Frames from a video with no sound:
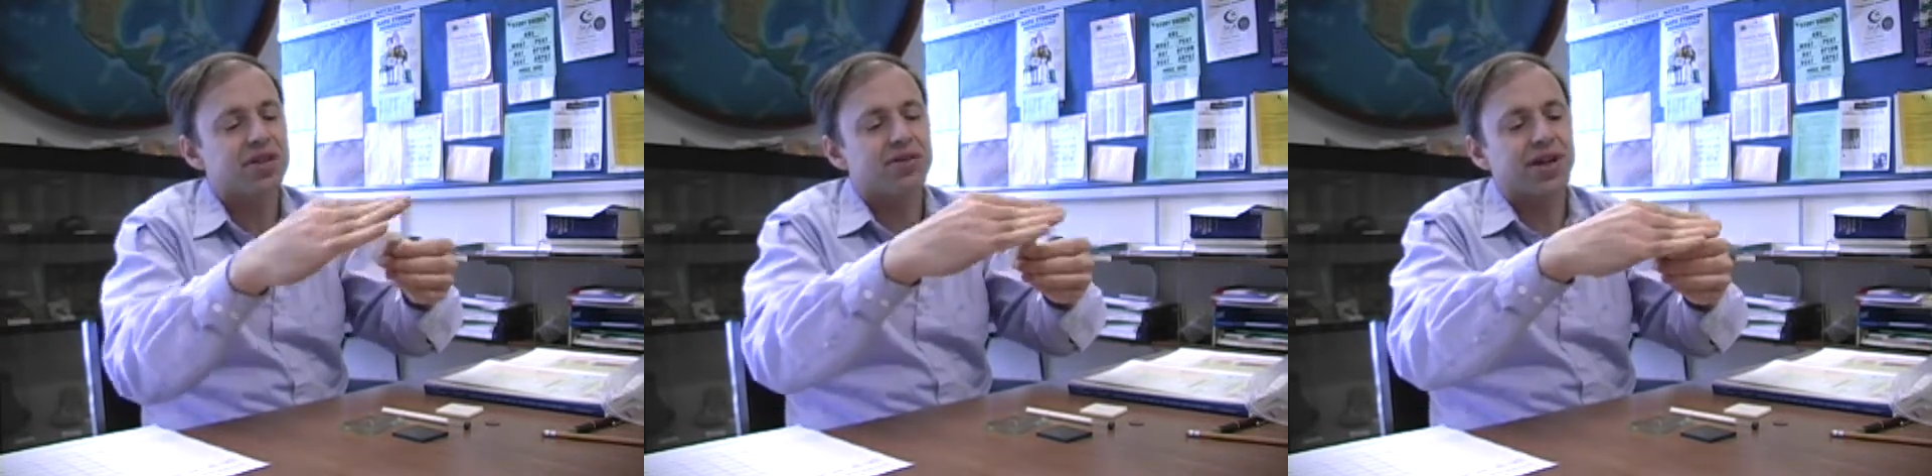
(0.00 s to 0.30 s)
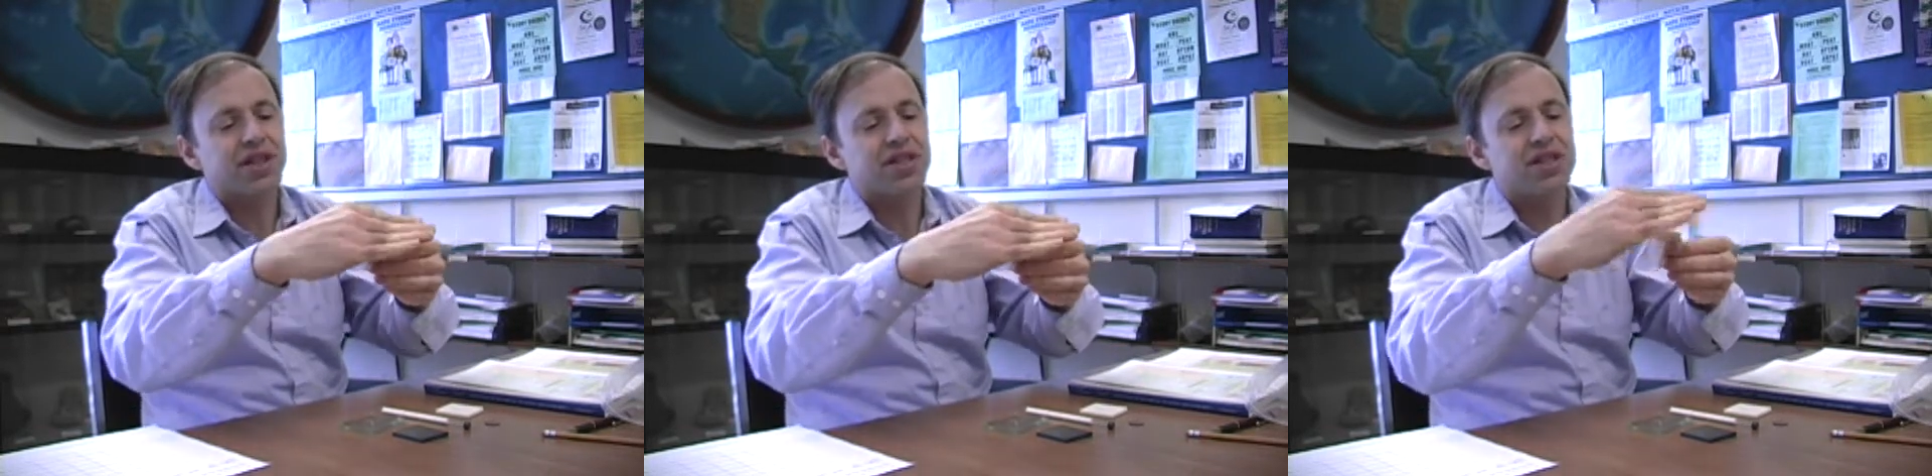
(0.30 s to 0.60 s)
so I
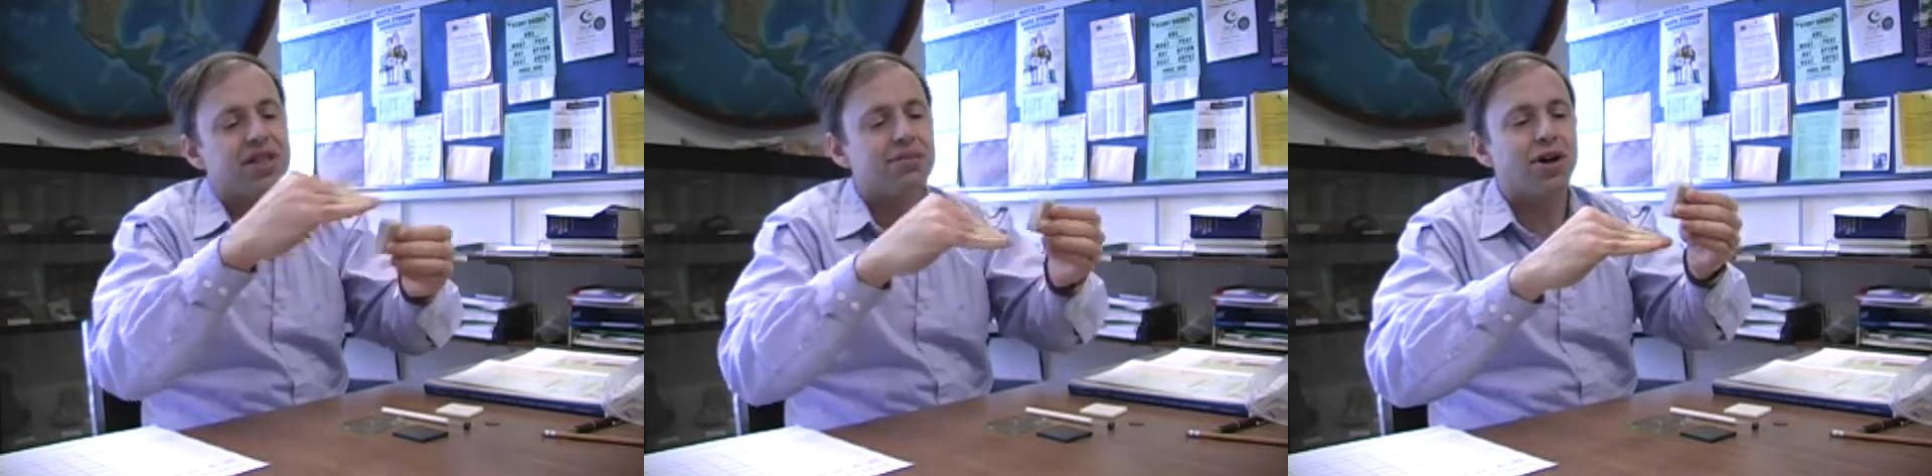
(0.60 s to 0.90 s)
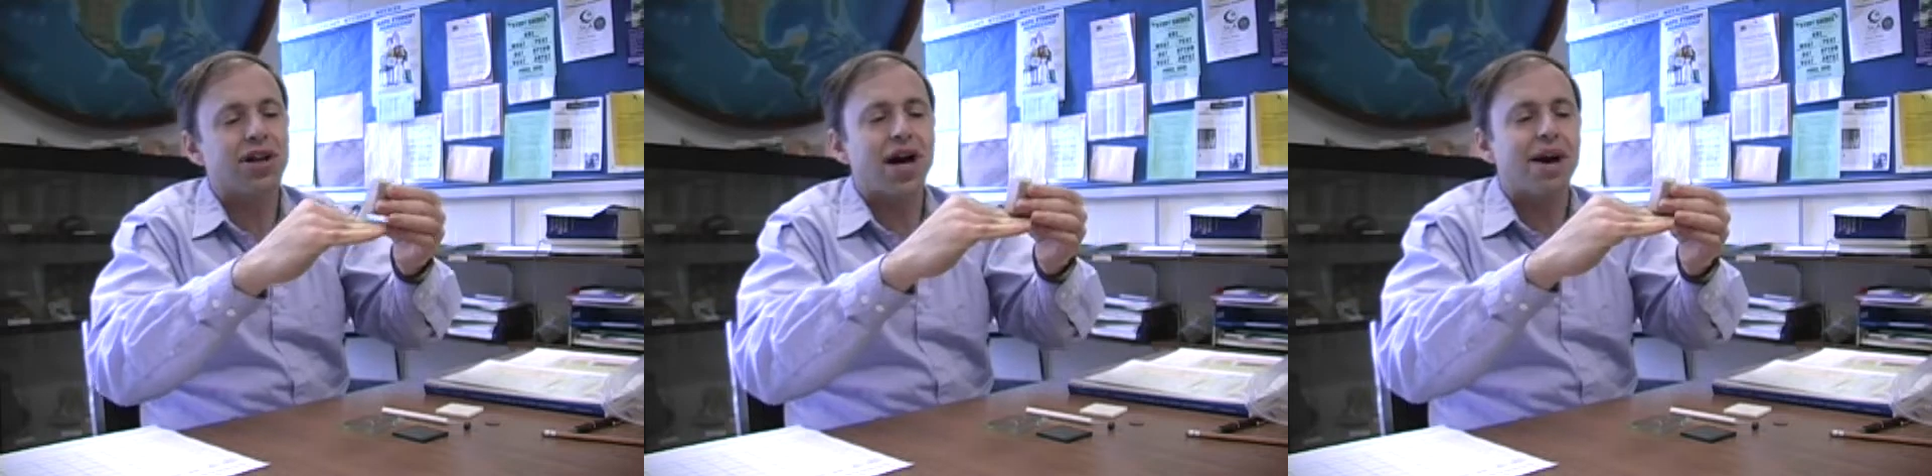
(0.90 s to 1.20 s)
can see them
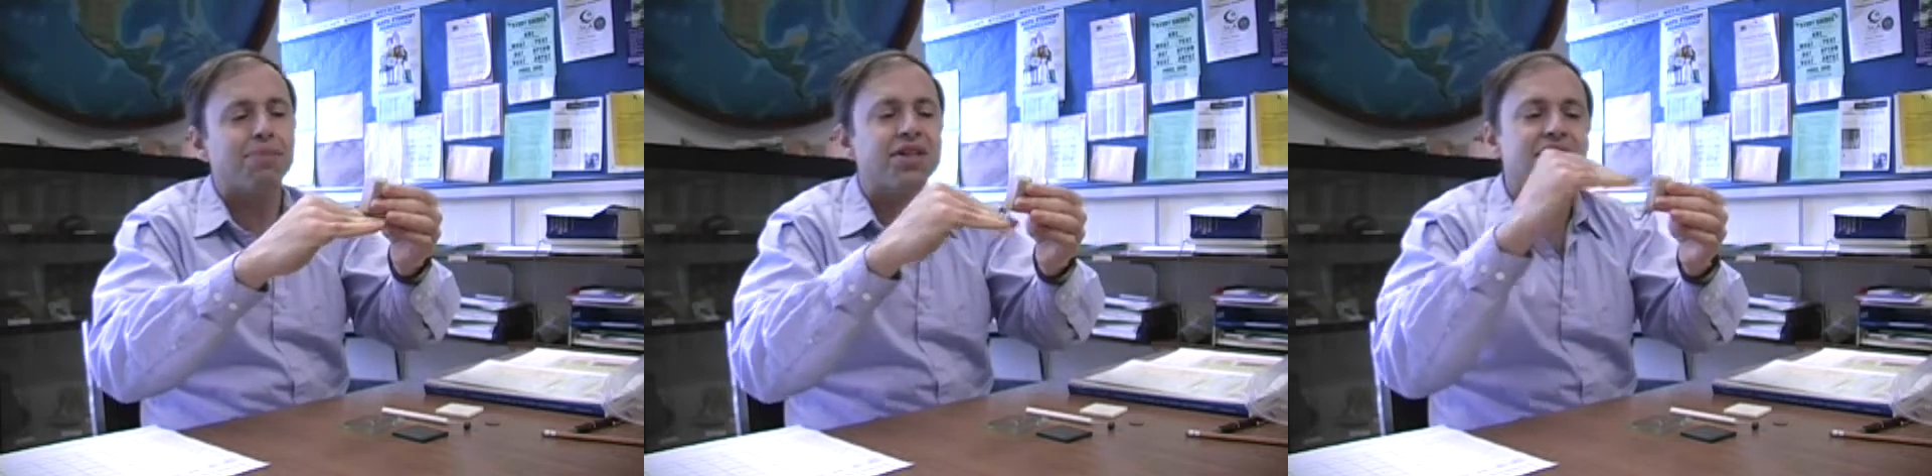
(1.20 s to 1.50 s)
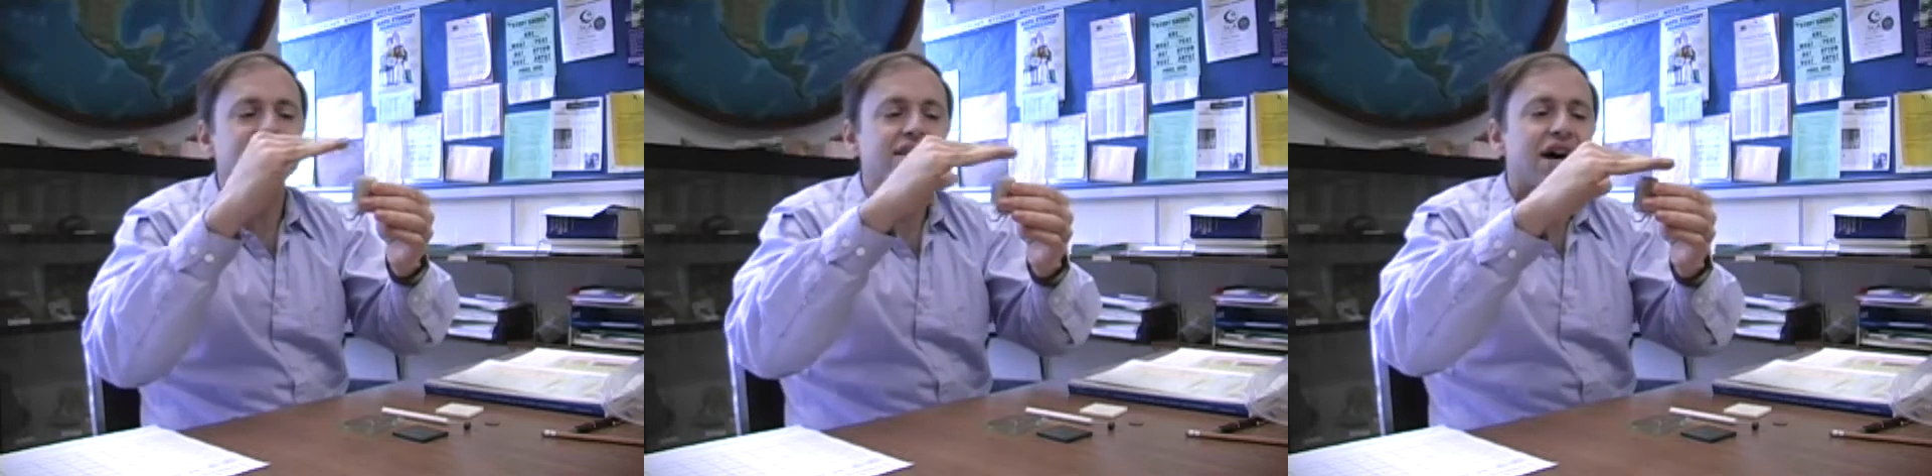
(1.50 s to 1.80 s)
on
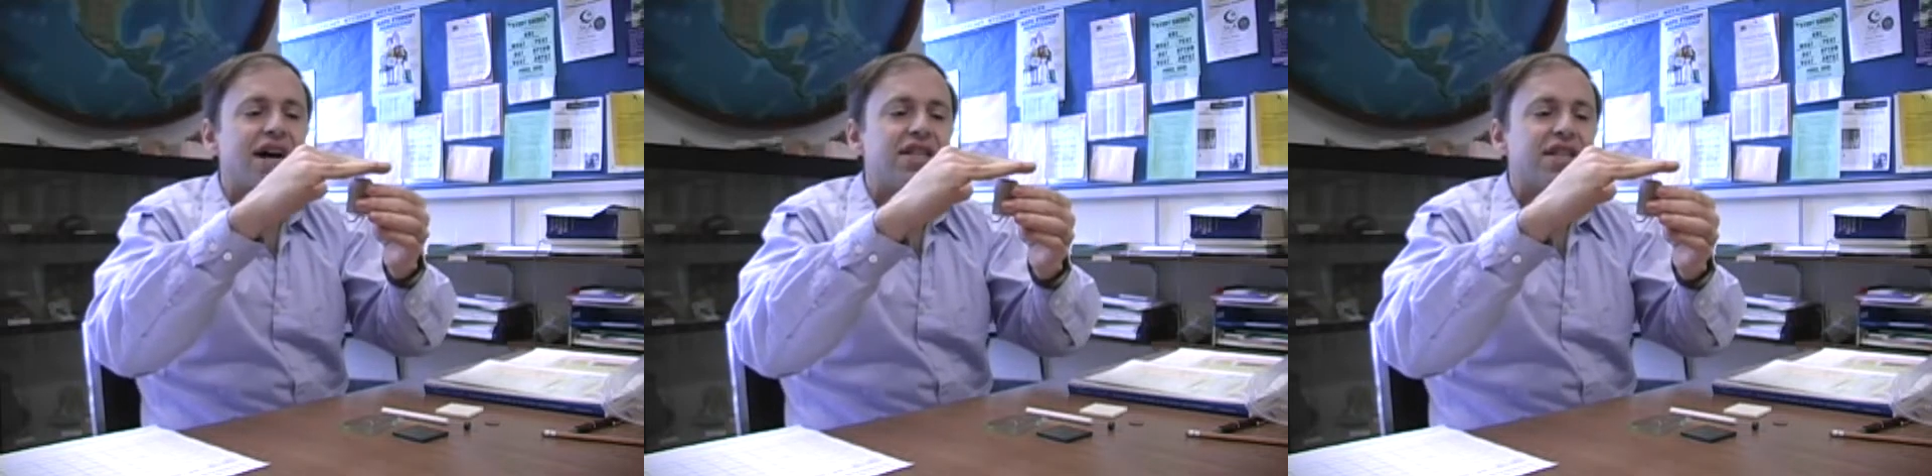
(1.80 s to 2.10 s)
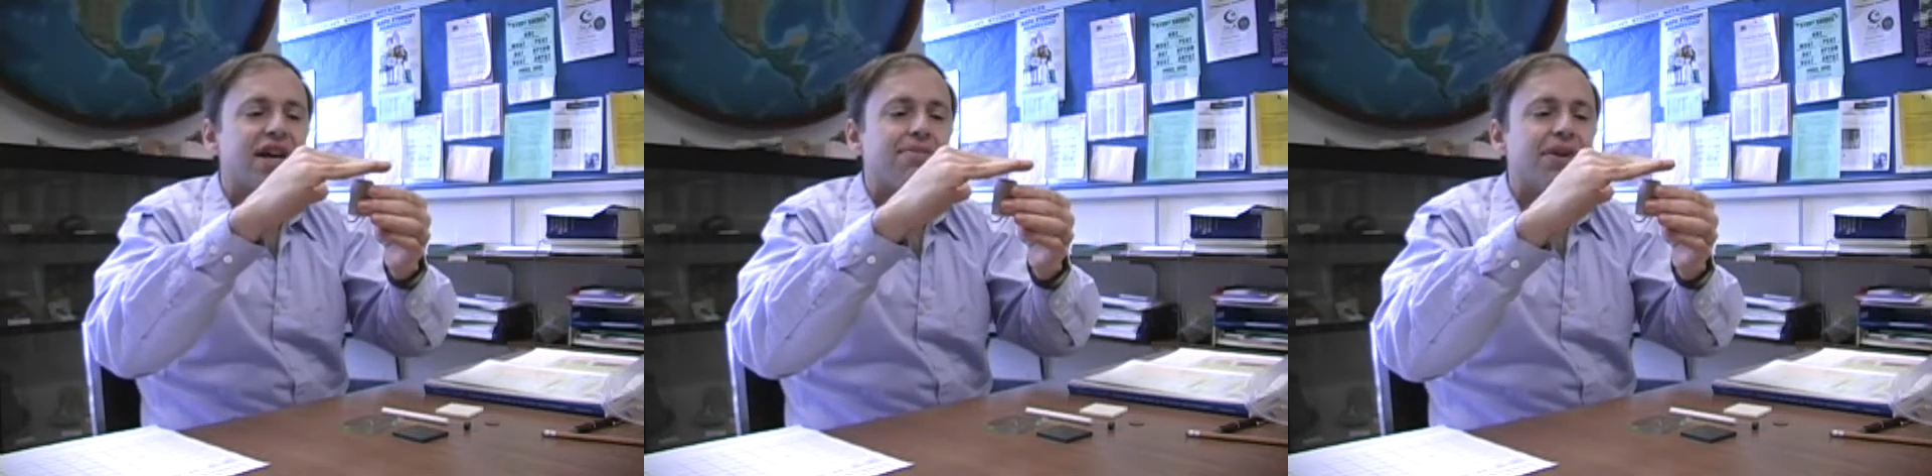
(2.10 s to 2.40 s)
opposite sides of
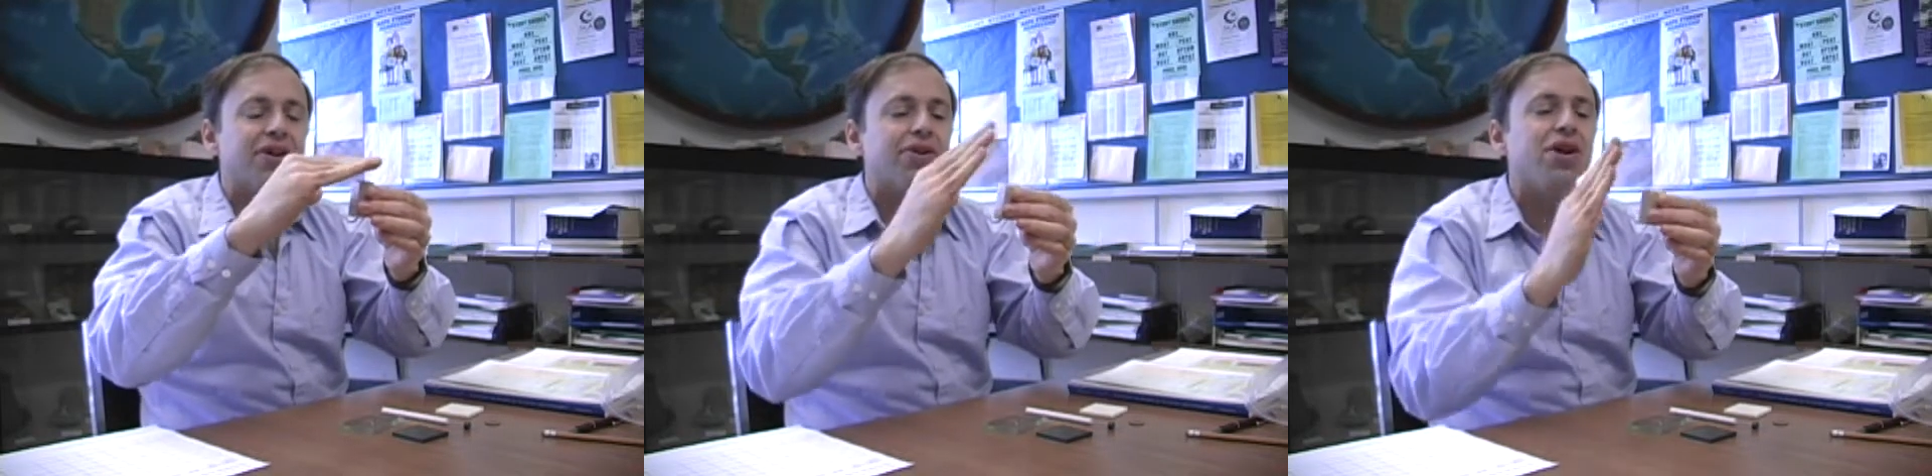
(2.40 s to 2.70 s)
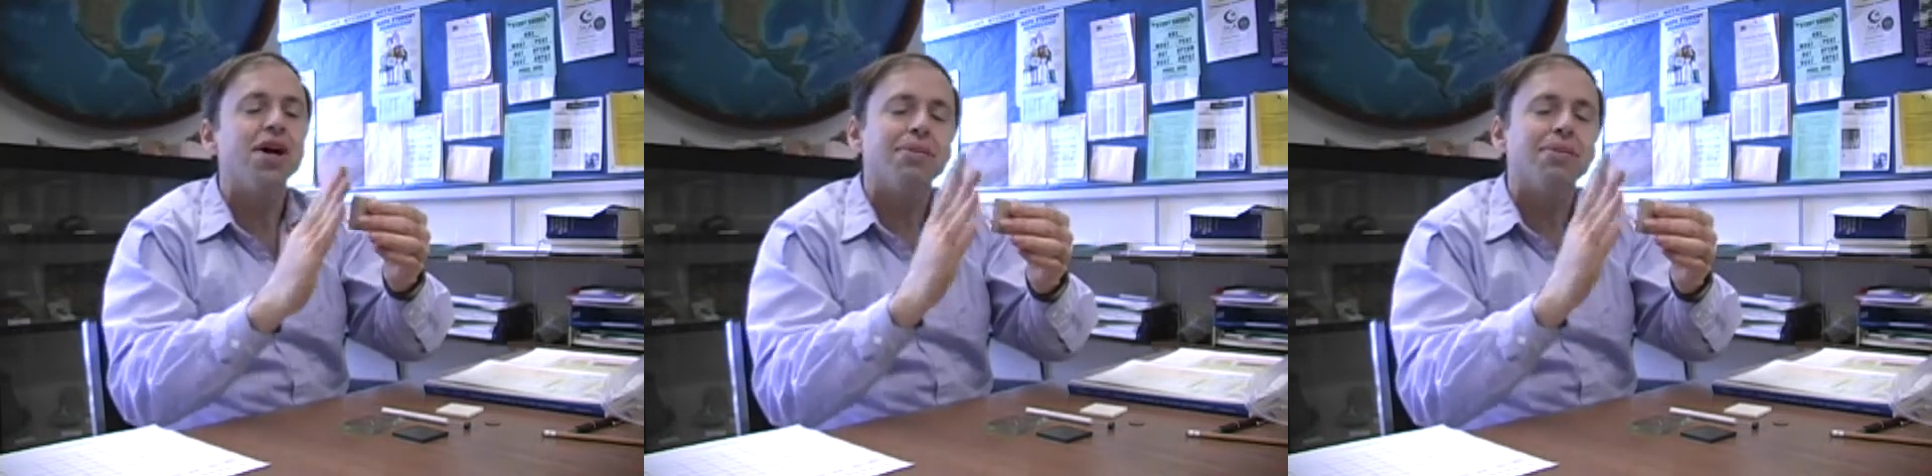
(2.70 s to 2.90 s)
that mineral,